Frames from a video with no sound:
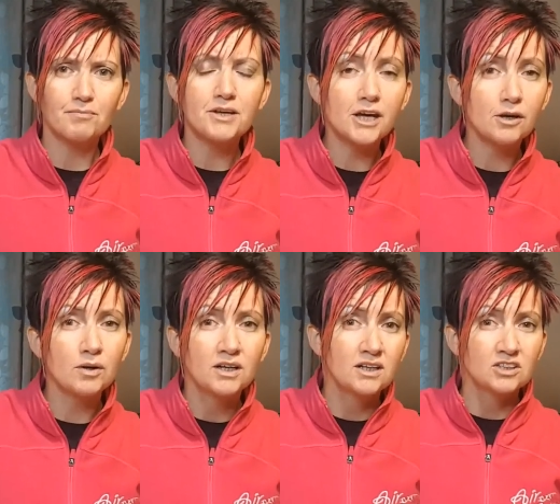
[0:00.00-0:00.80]
from
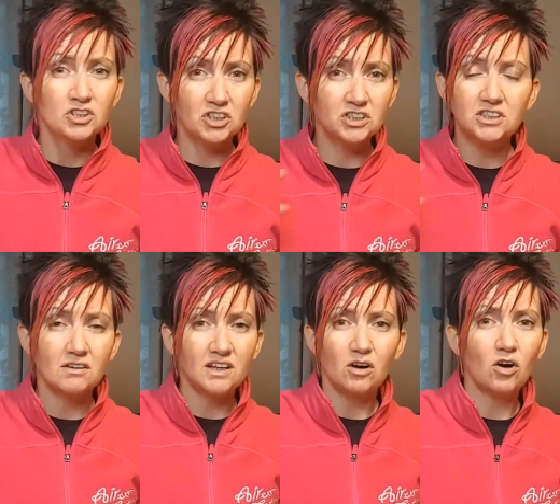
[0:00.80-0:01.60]
you, just
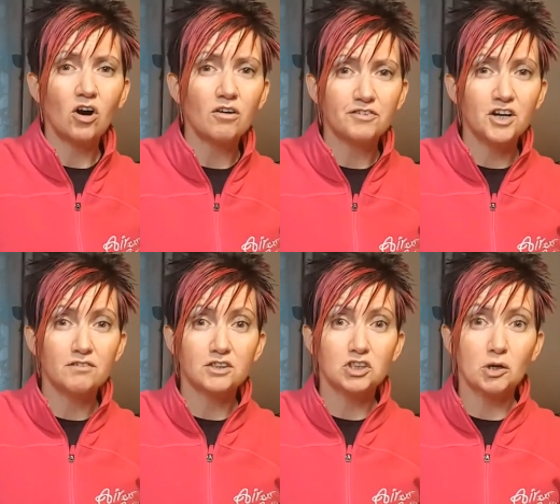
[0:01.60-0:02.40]
so they're not coughing
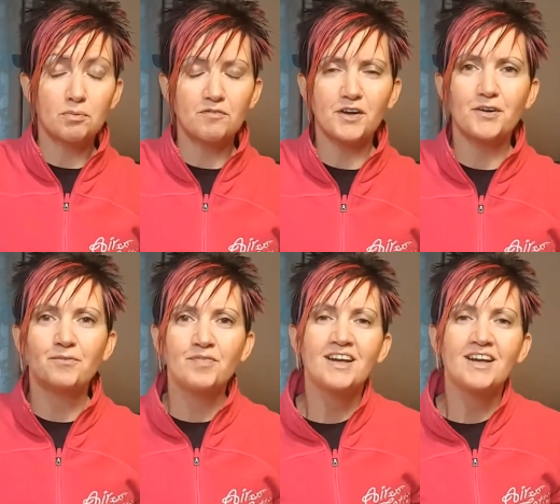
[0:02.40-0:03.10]
over the top of you.